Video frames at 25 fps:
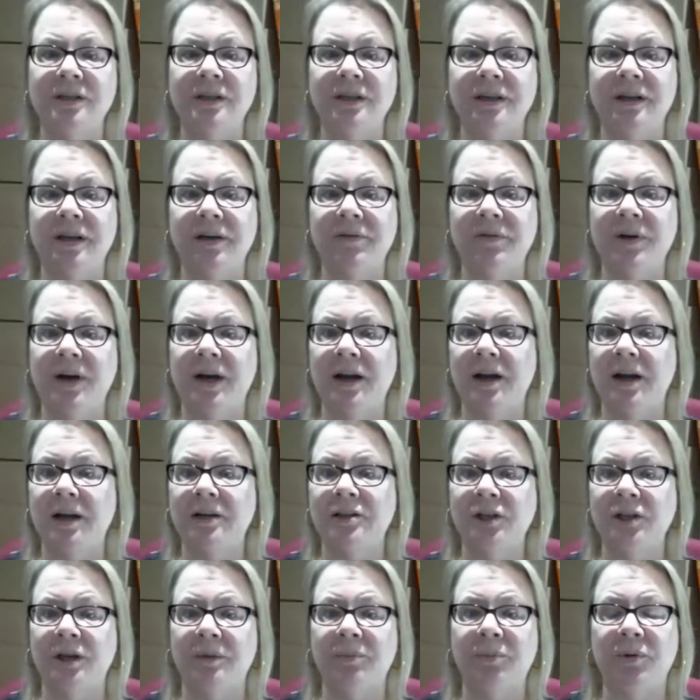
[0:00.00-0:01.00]
and I've got
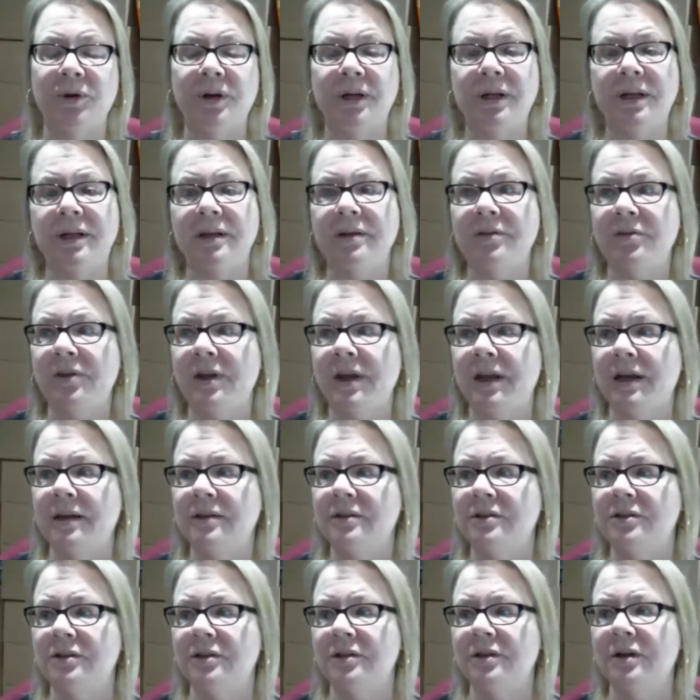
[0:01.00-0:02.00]
actually a pretty easy
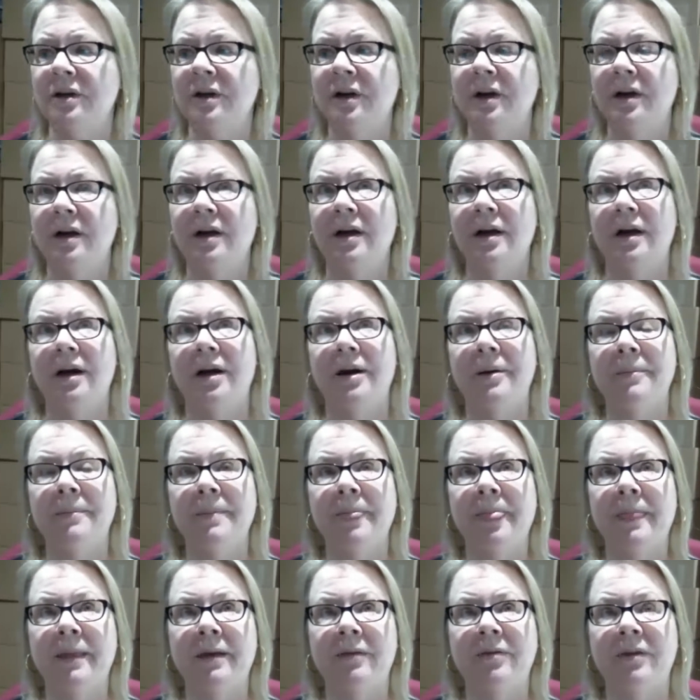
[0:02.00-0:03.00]
answer.
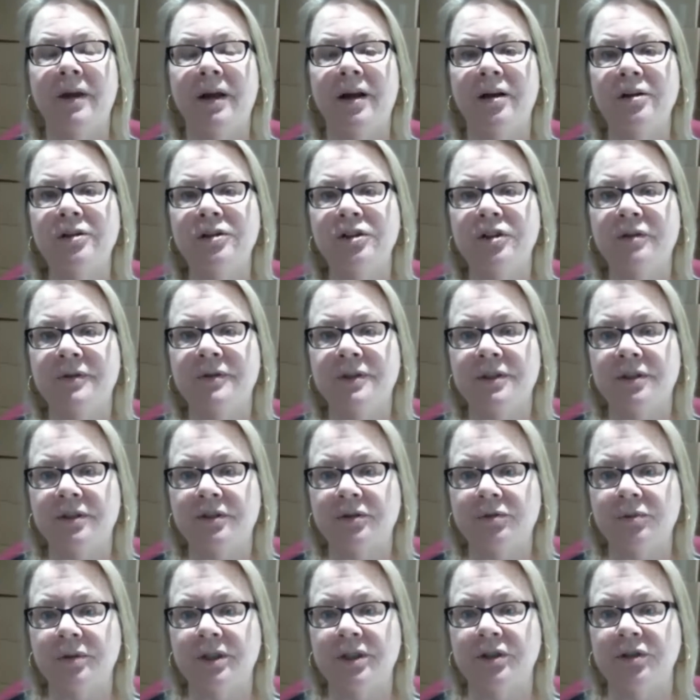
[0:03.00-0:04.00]
The Health
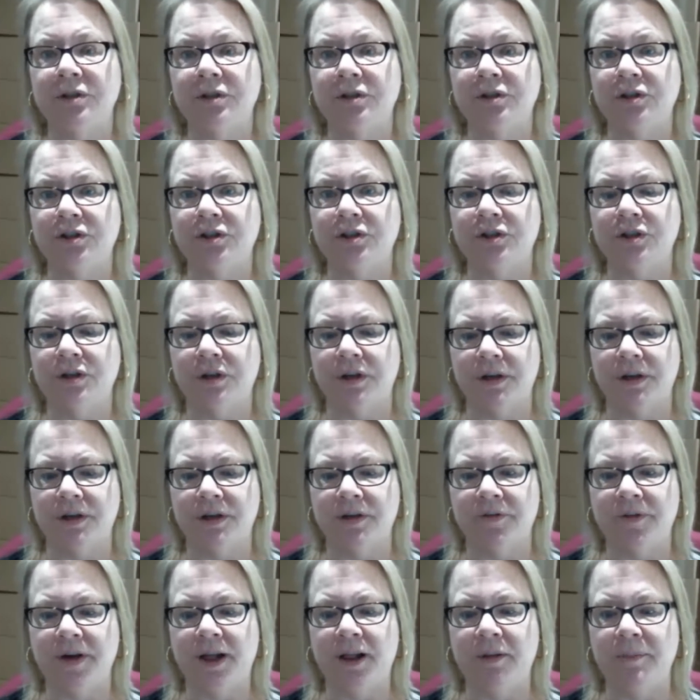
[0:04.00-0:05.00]
Services Research and
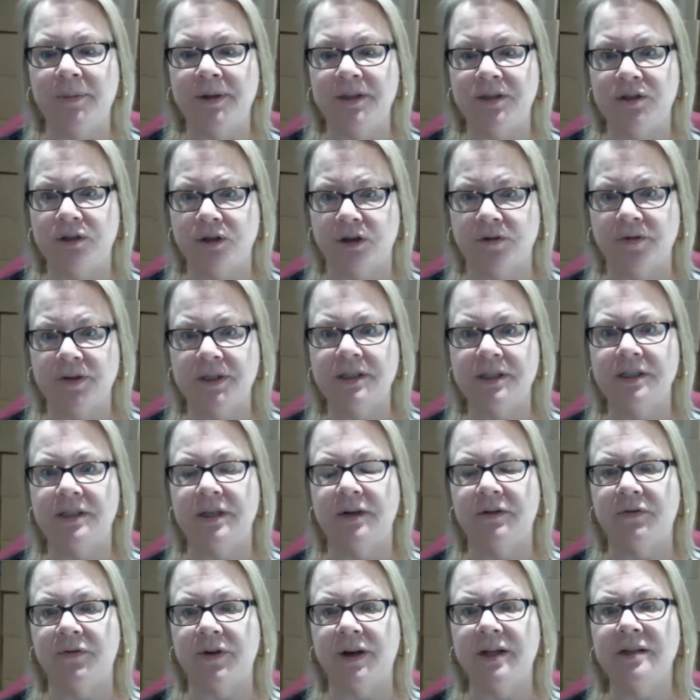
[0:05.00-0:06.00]
Development Service
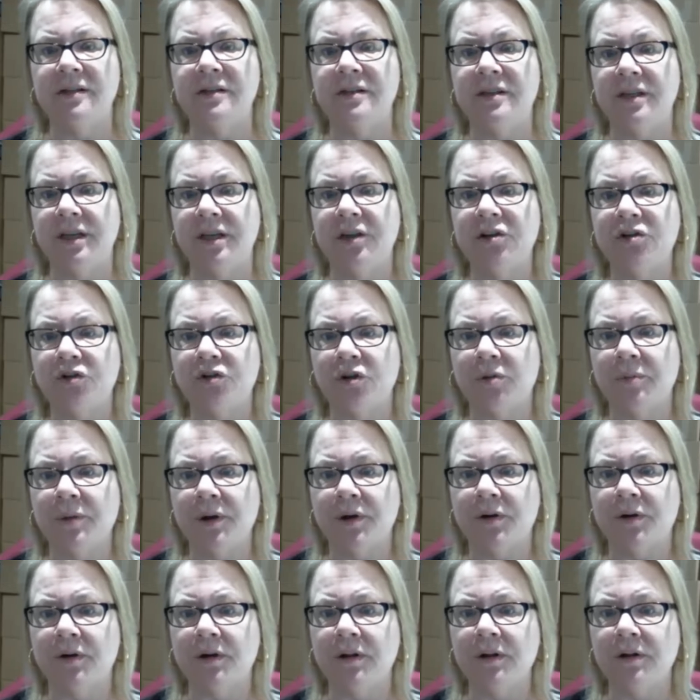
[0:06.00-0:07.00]
that funds the
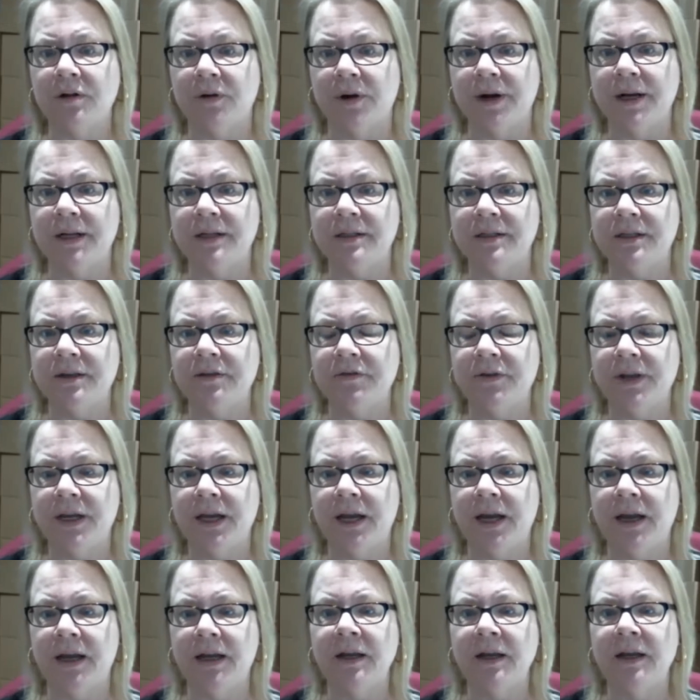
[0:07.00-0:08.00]
intramural grants in
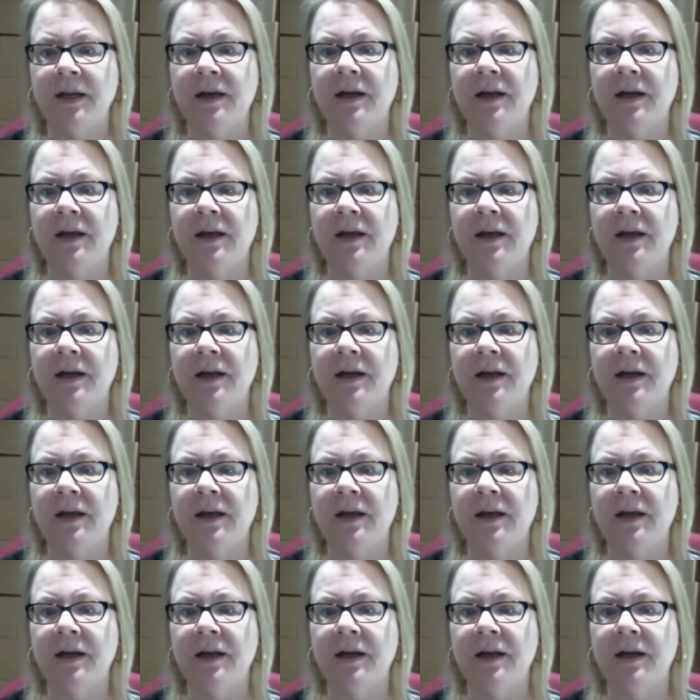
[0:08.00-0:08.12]
VA